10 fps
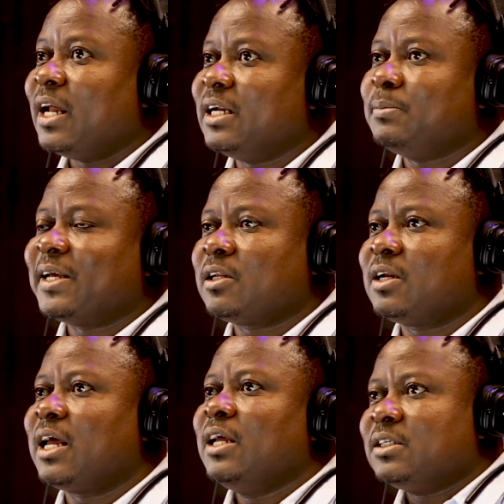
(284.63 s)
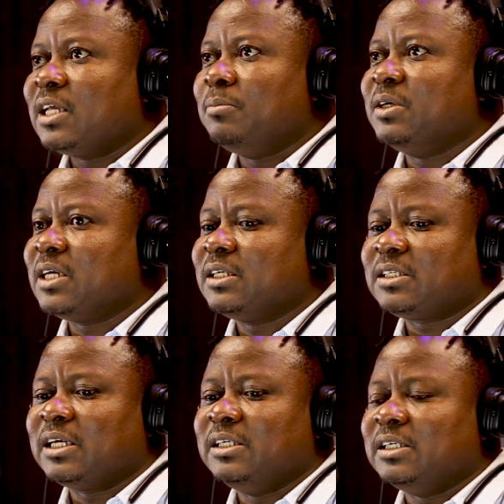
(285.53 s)
And then Barcelona celebrated
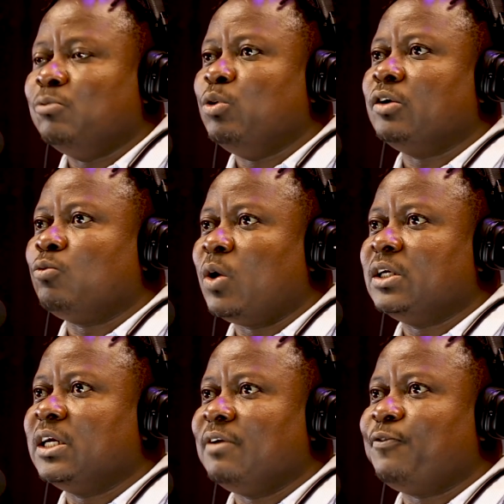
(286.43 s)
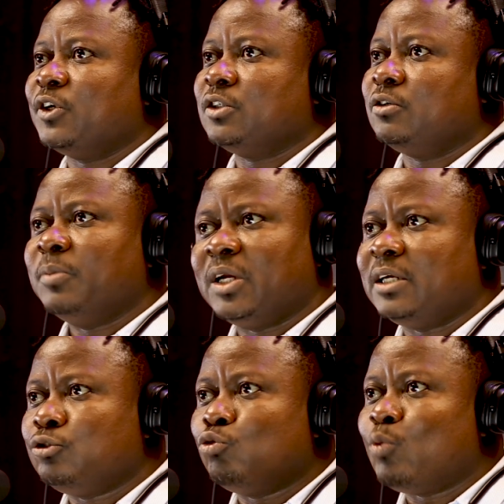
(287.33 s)
saying they won the game 4-0. But
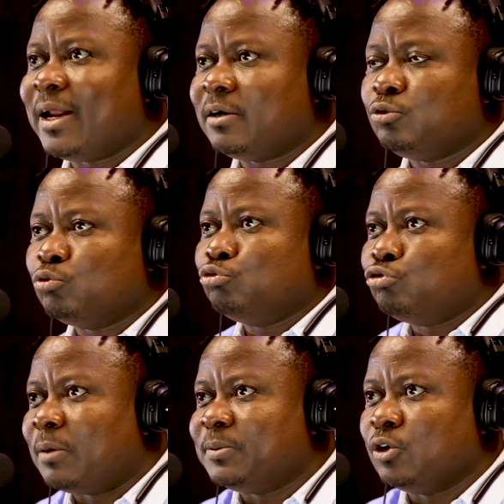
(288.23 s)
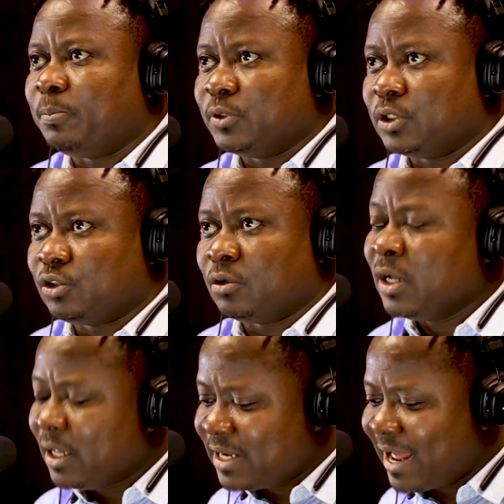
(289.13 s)
then you robbed the opposition.
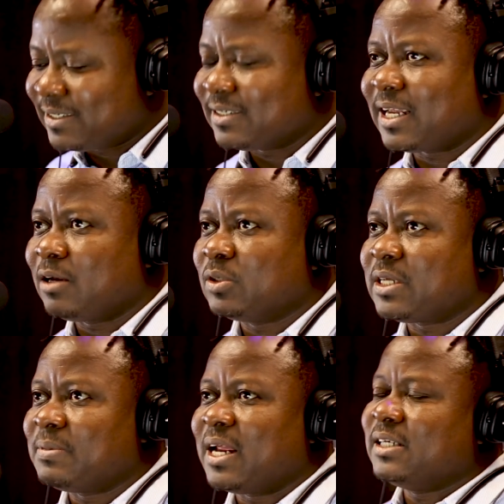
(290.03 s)
That's exactly what's happening.